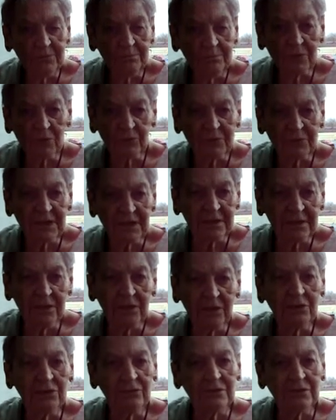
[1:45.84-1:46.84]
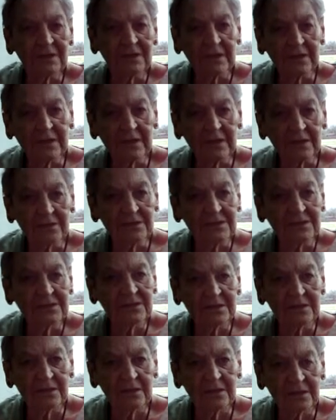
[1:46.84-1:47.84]
about 10 years, I
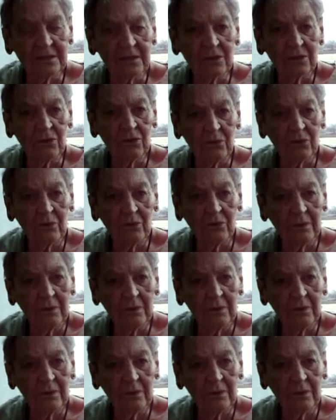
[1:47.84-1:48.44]
guess, ago,